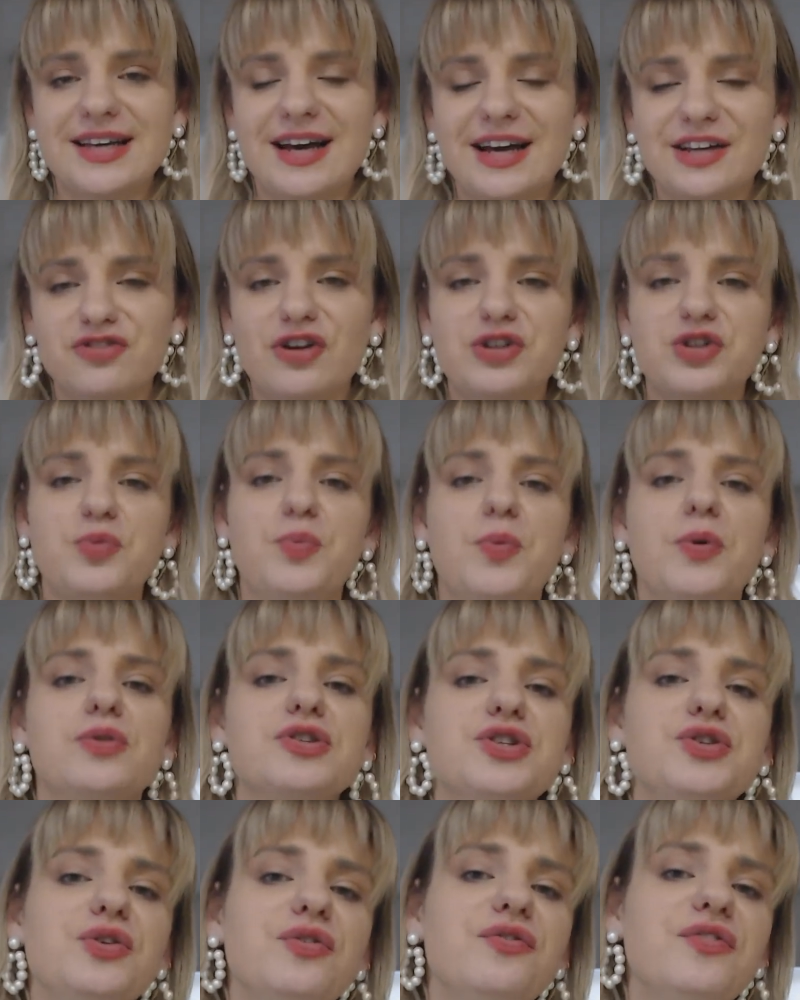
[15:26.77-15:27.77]
I try to
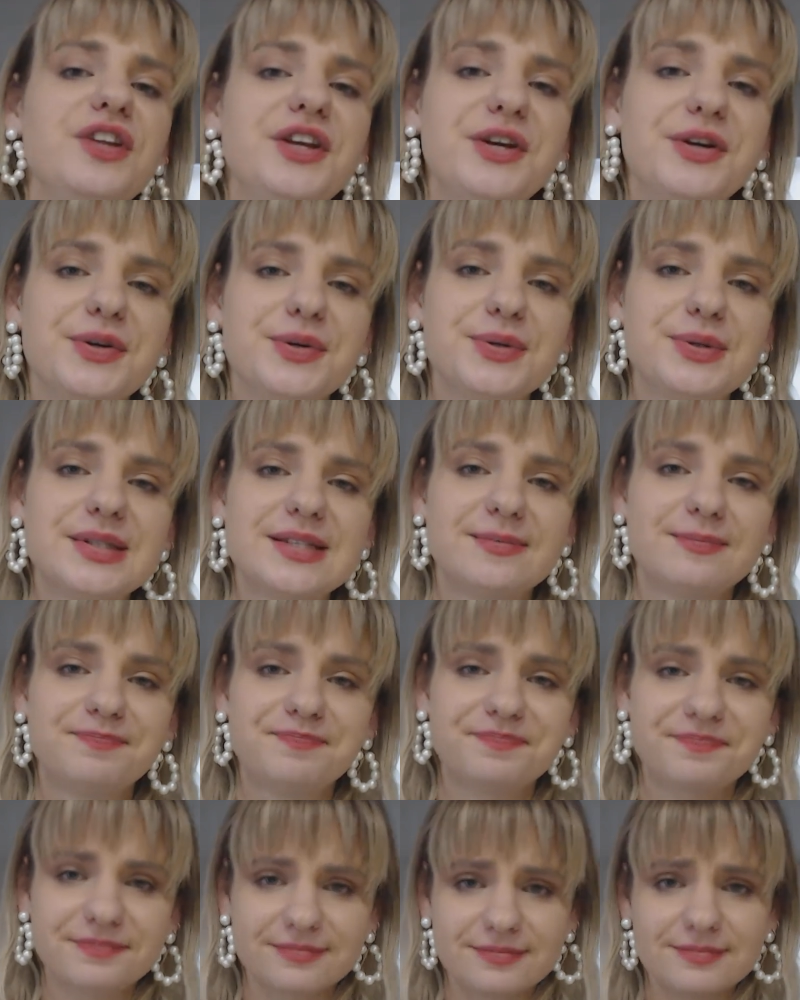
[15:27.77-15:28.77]
post new videos
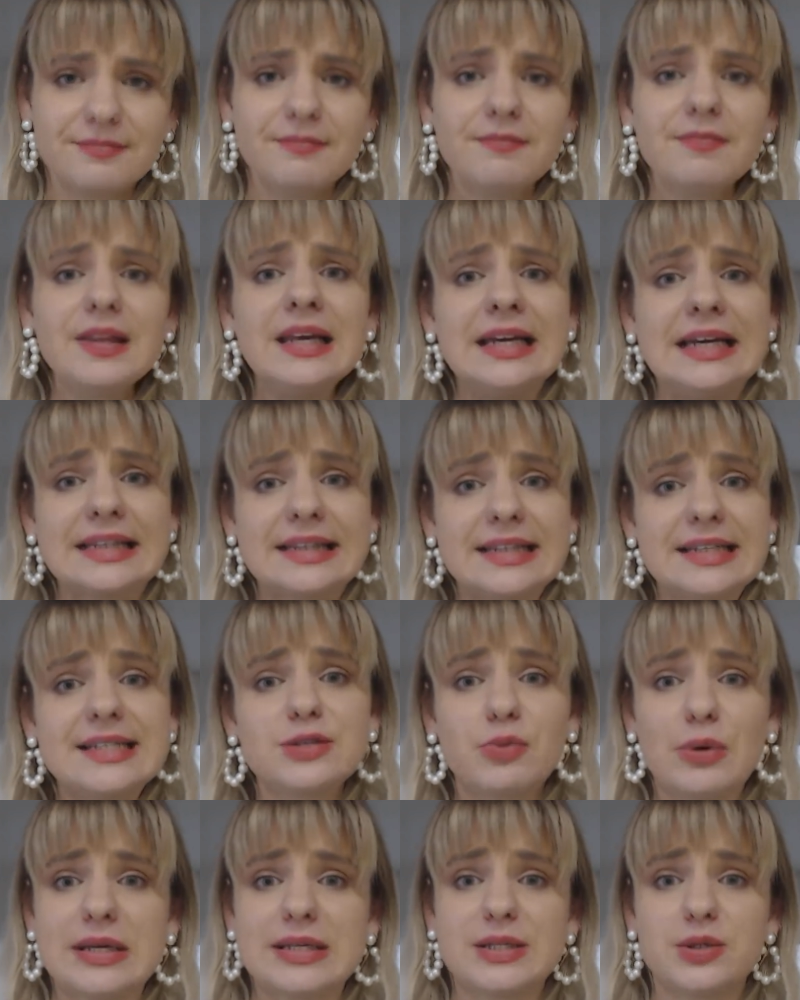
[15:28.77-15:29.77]
at least
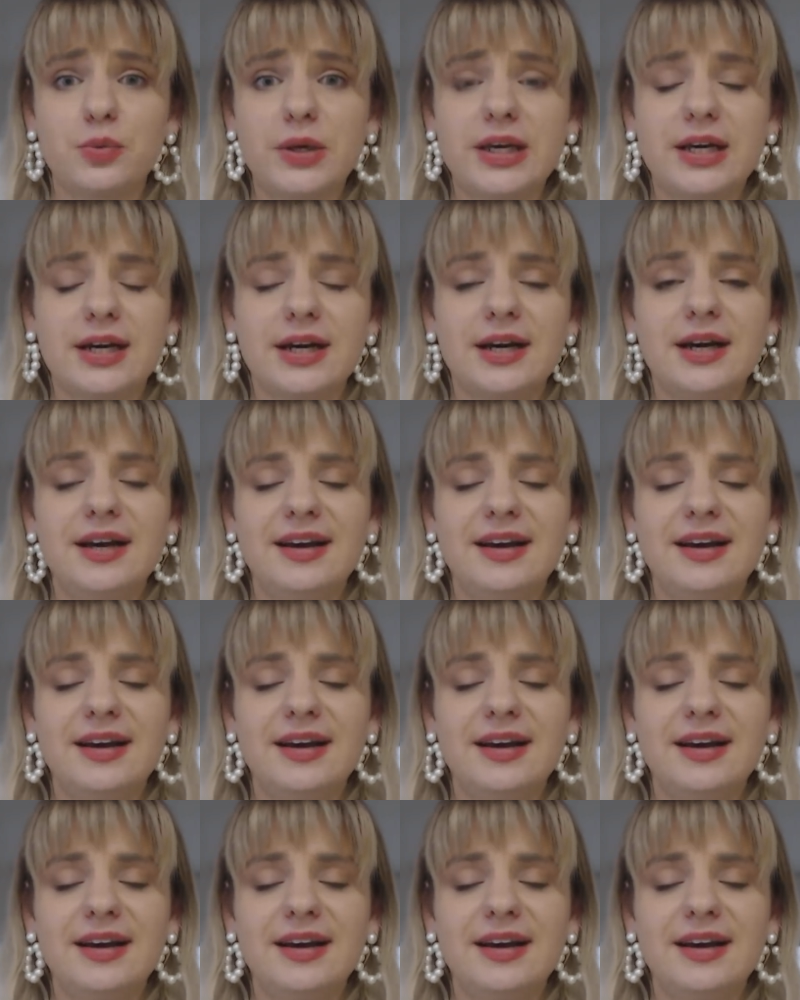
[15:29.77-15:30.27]
twice a week.